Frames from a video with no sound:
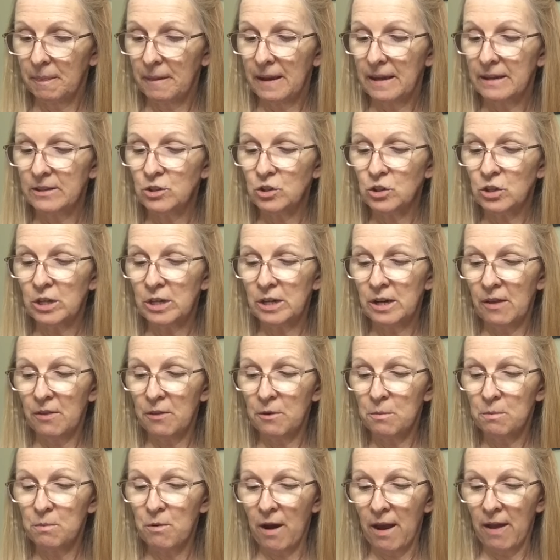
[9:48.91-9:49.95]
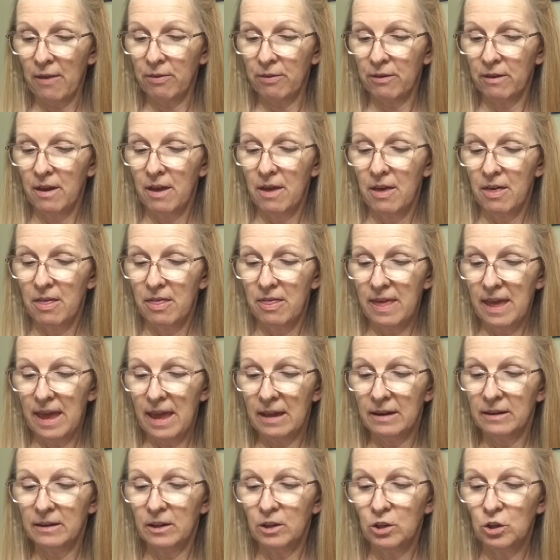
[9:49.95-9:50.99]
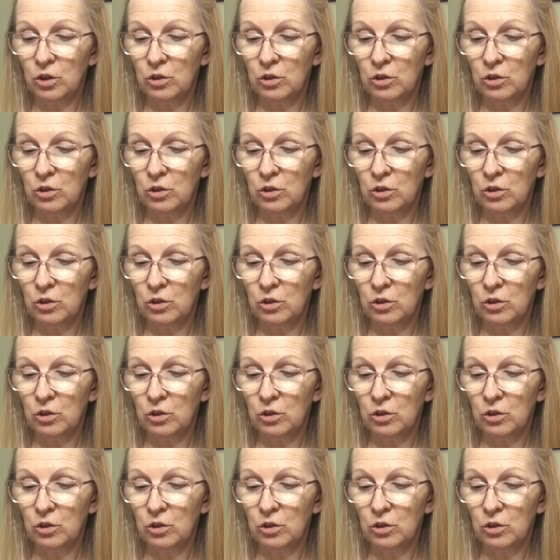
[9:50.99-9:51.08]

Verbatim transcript: He took another breath, then,